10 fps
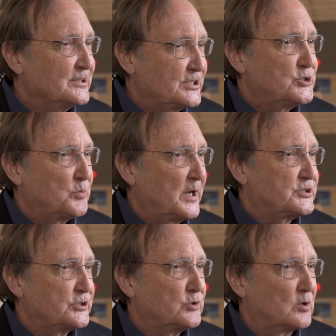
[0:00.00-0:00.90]

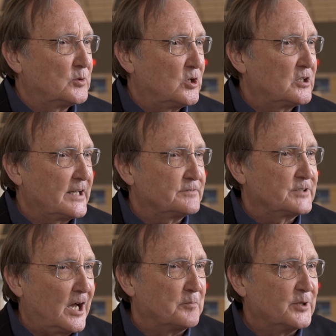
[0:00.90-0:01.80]
situation normal all effed
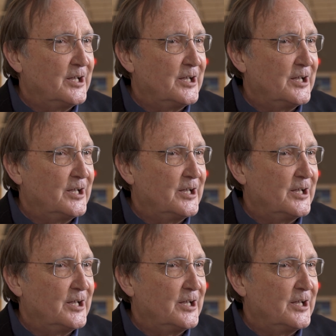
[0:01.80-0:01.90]
up,